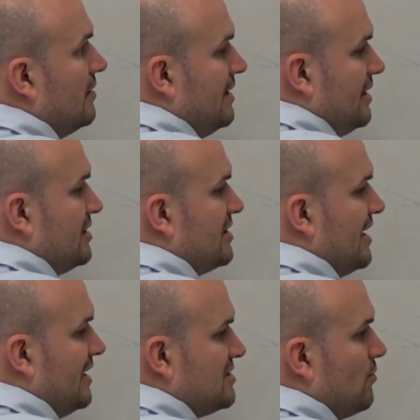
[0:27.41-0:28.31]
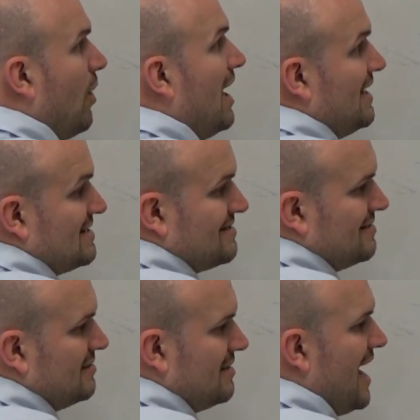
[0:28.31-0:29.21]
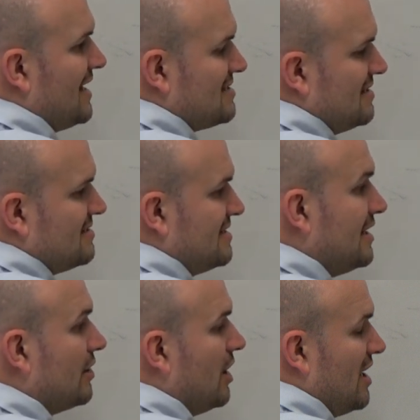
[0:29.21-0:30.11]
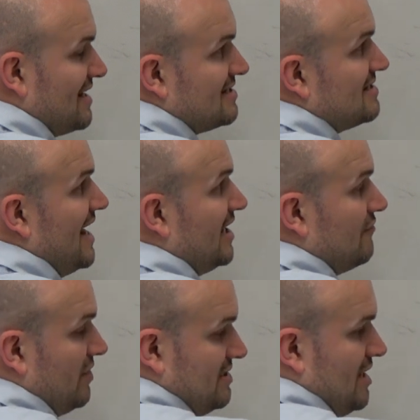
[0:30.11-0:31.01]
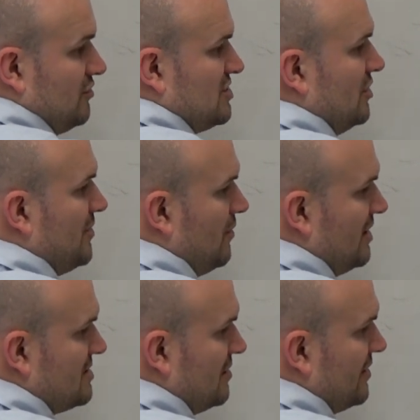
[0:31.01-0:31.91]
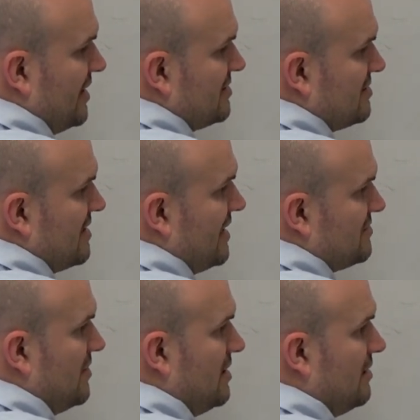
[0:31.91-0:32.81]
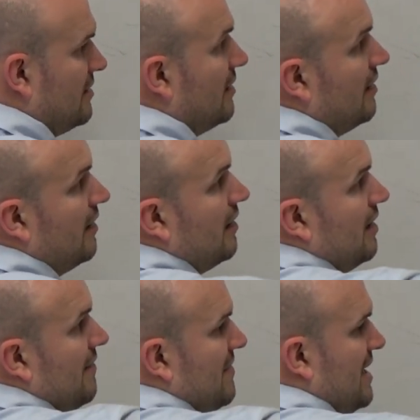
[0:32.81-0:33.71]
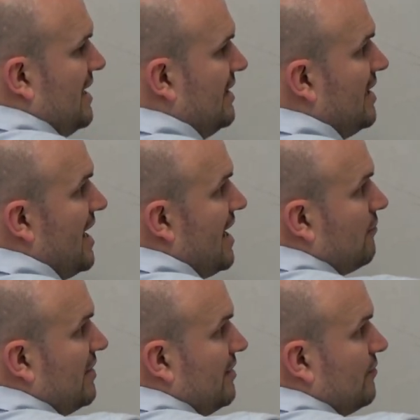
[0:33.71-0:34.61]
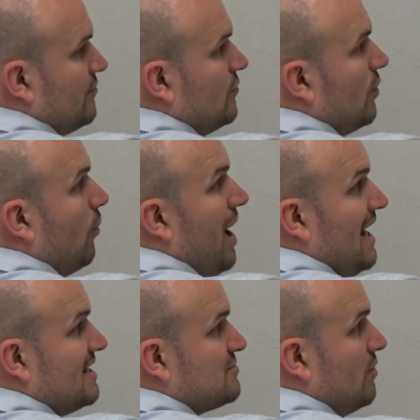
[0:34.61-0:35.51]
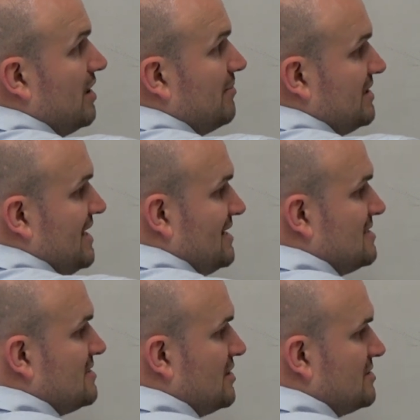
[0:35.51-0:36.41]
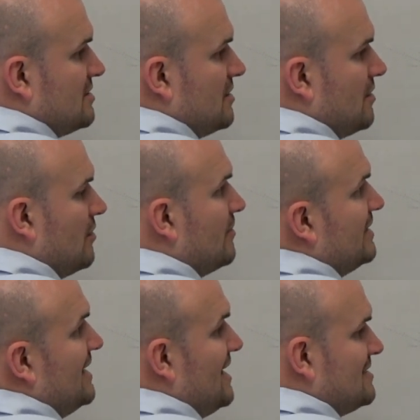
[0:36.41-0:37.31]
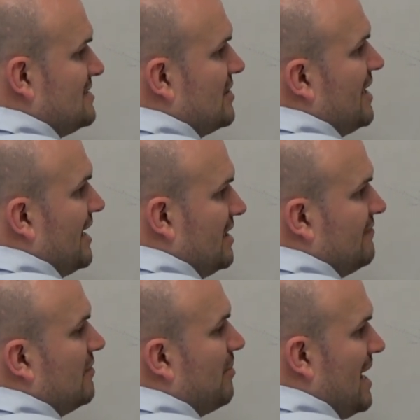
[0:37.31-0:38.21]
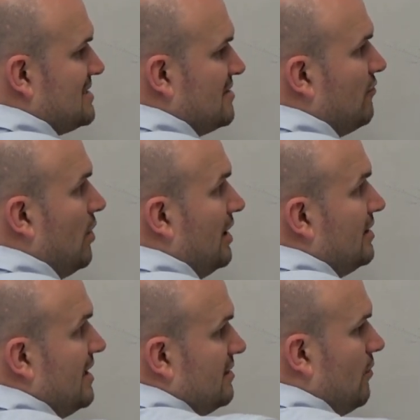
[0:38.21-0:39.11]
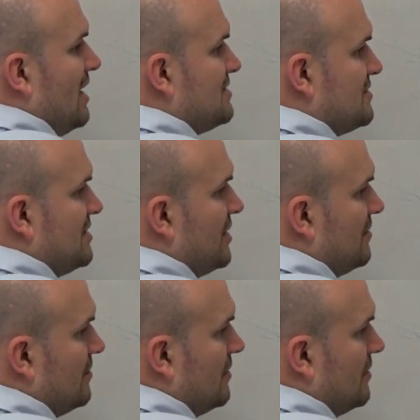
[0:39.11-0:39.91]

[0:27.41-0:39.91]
Here is y is x is 0, or x is negative 1, that will still be 1, so that's 1. And then when the y is 1, but the x's are, or when the x's are negative and positive 1, and the y's are 0.